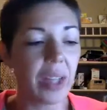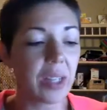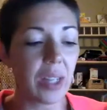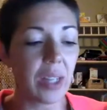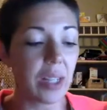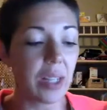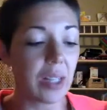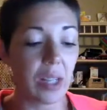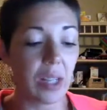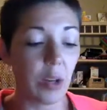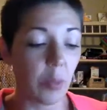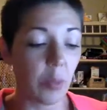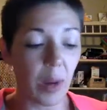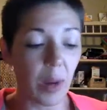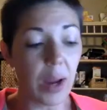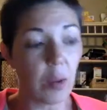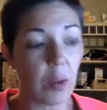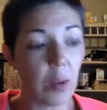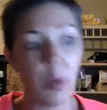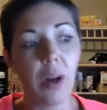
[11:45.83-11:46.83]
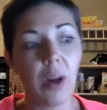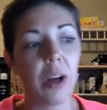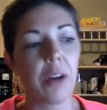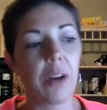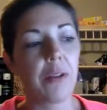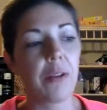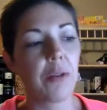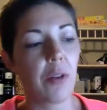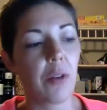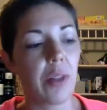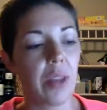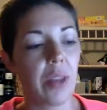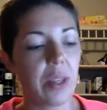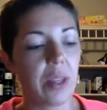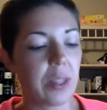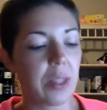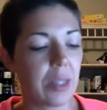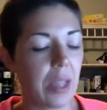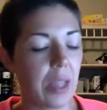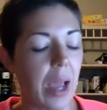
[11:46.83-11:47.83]
It's a great word for
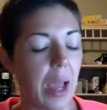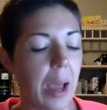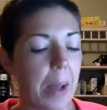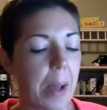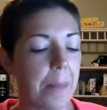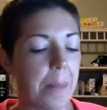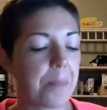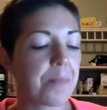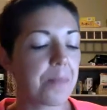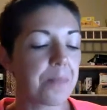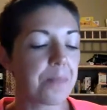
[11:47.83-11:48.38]
this. And